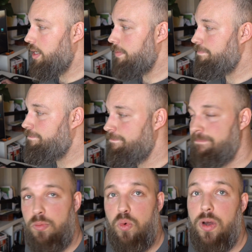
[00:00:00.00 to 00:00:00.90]
um,
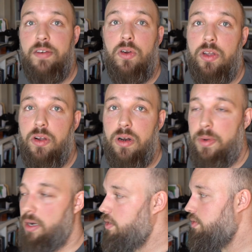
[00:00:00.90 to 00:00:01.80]
whatever. You're going
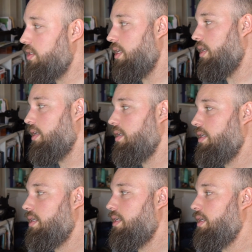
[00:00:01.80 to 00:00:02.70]
to want to use a,
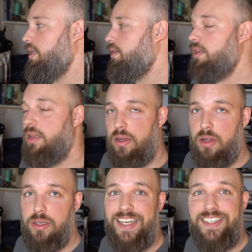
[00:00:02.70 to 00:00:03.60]
a, utility
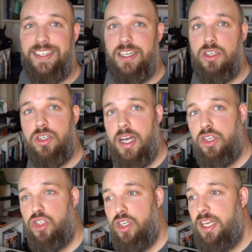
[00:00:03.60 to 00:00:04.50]
called
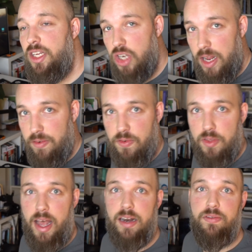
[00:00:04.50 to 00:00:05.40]
ssh-keygen
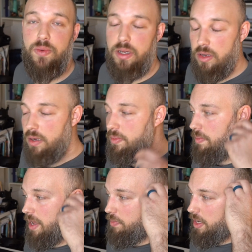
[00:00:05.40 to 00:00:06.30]
for that if you want to look up the
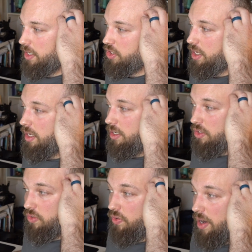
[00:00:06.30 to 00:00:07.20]
man page
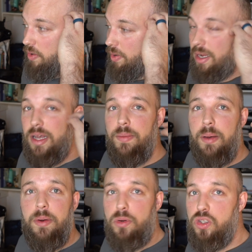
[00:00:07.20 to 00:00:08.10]
to create one.
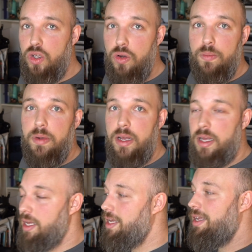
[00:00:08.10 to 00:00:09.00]
I'm going to presume
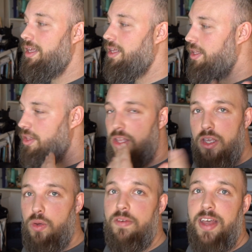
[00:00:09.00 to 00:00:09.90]

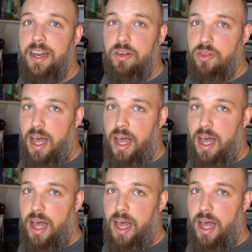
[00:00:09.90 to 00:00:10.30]
that you have handled